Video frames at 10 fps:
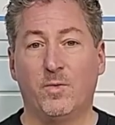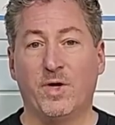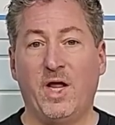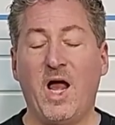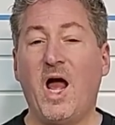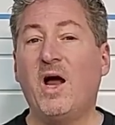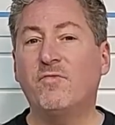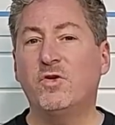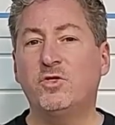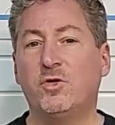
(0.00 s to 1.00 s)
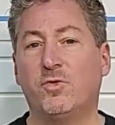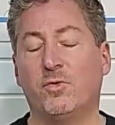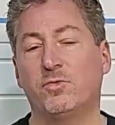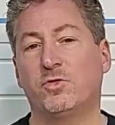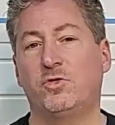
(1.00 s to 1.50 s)
We're going to average
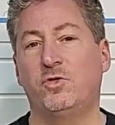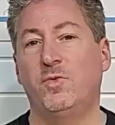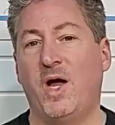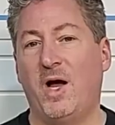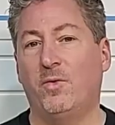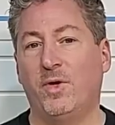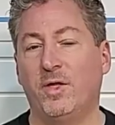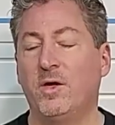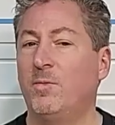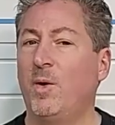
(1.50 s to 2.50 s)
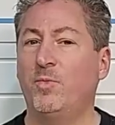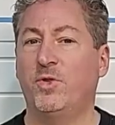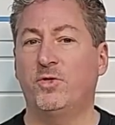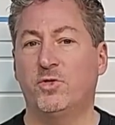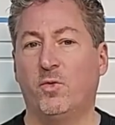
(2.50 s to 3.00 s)
those two out and come up with
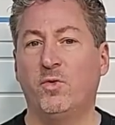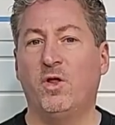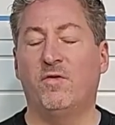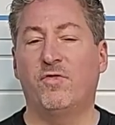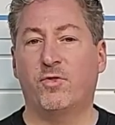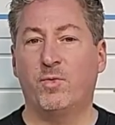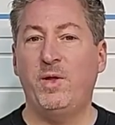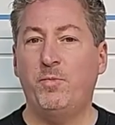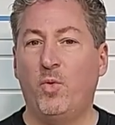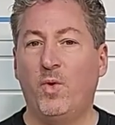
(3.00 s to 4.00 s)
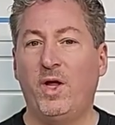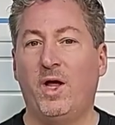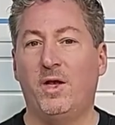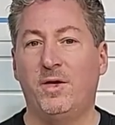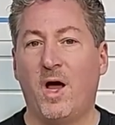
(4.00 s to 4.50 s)
a total of
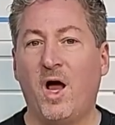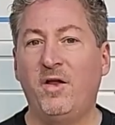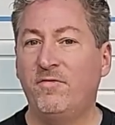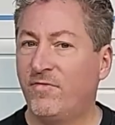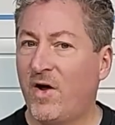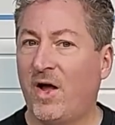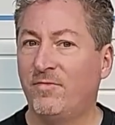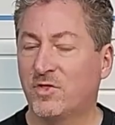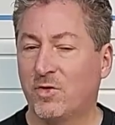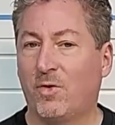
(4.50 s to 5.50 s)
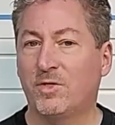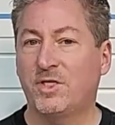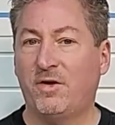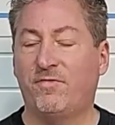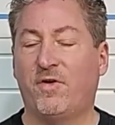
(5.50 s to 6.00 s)
3.95 stars
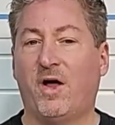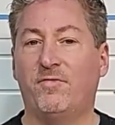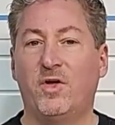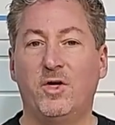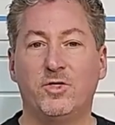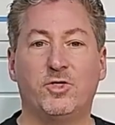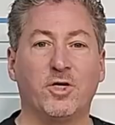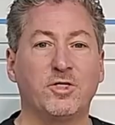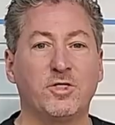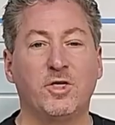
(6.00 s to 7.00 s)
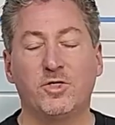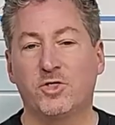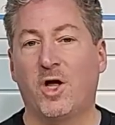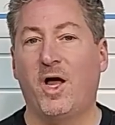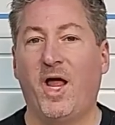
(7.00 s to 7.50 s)
out of 5, just
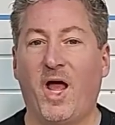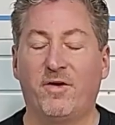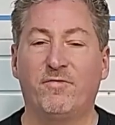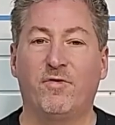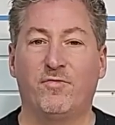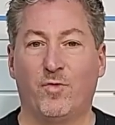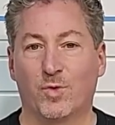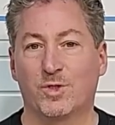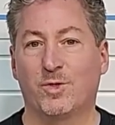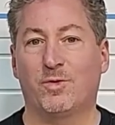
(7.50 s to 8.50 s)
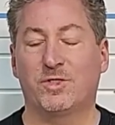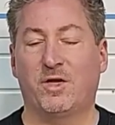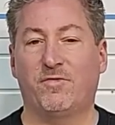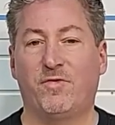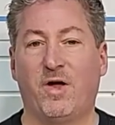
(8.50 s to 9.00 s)
shy out of 4 stars out
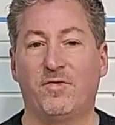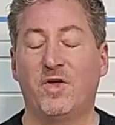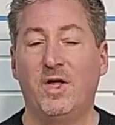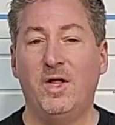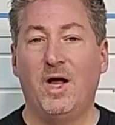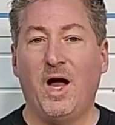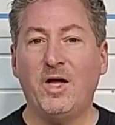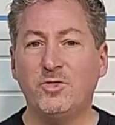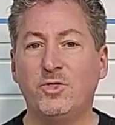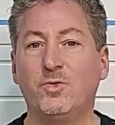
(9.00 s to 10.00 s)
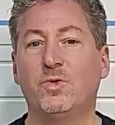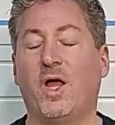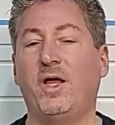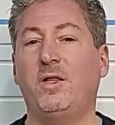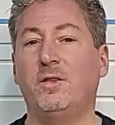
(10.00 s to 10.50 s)
of 5. I actually do
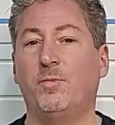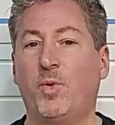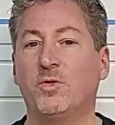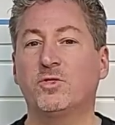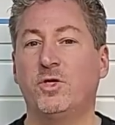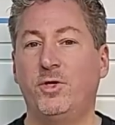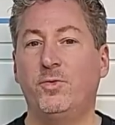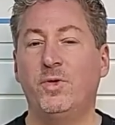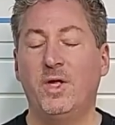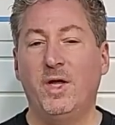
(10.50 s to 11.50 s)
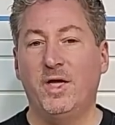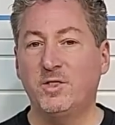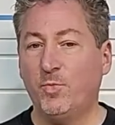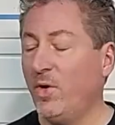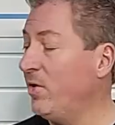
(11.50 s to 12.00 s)
like the PulseQ. It's a
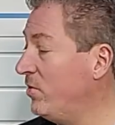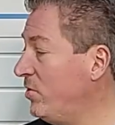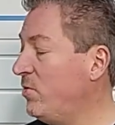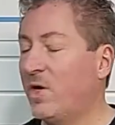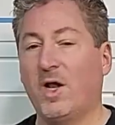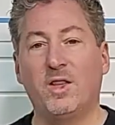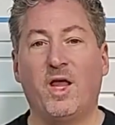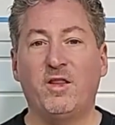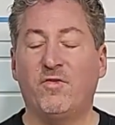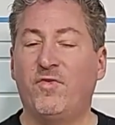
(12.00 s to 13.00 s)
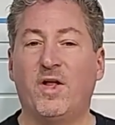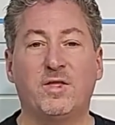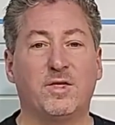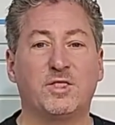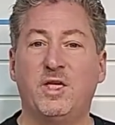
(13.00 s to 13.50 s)
pretty good unit. I like the fact
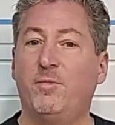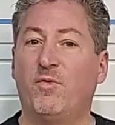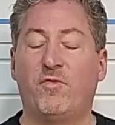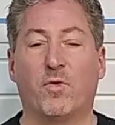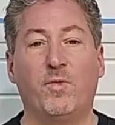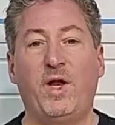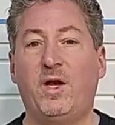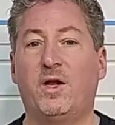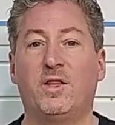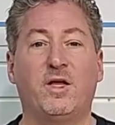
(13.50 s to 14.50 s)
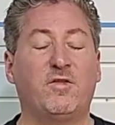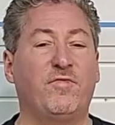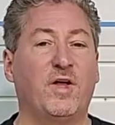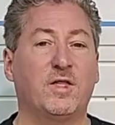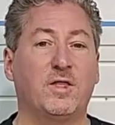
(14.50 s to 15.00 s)
that it's NEMA 4 rated. I like the
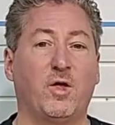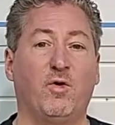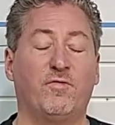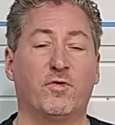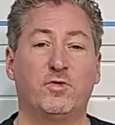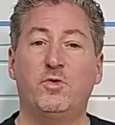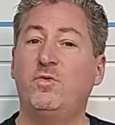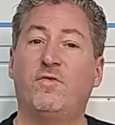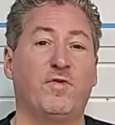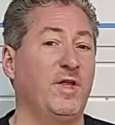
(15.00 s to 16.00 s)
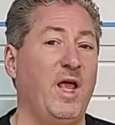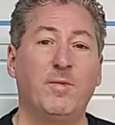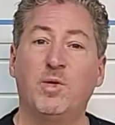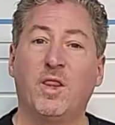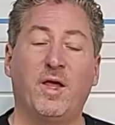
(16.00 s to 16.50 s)
fact that they offer 2 different
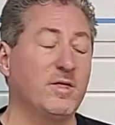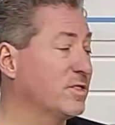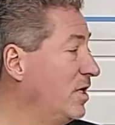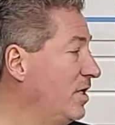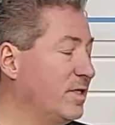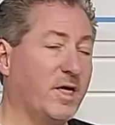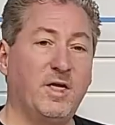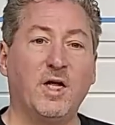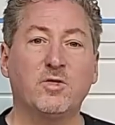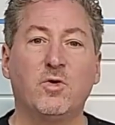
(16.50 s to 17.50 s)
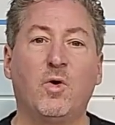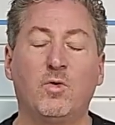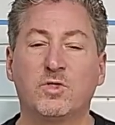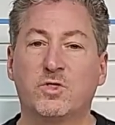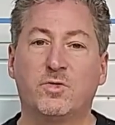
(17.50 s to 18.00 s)
cable lengths. The connector
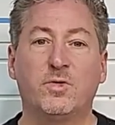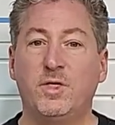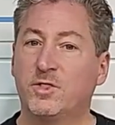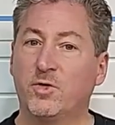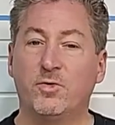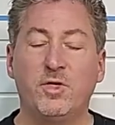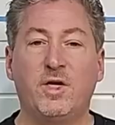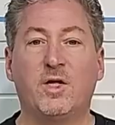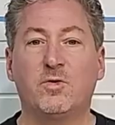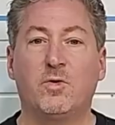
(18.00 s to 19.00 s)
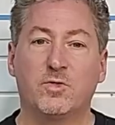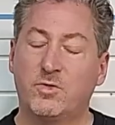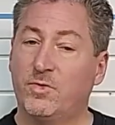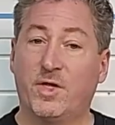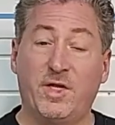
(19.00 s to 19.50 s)
holster is a good connector
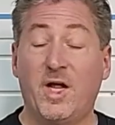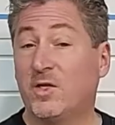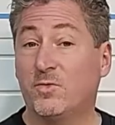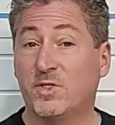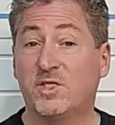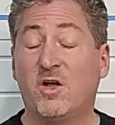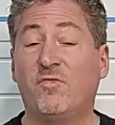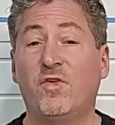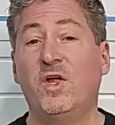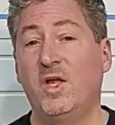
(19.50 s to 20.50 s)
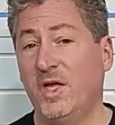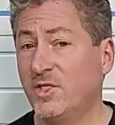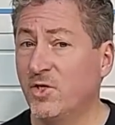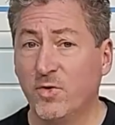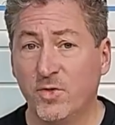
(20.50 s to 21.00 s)
holster. The connector itself
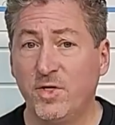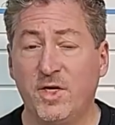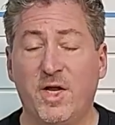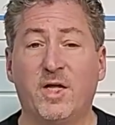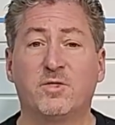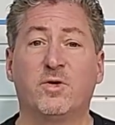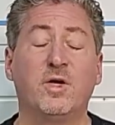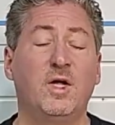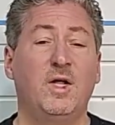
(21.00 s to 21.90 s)
is a good connector.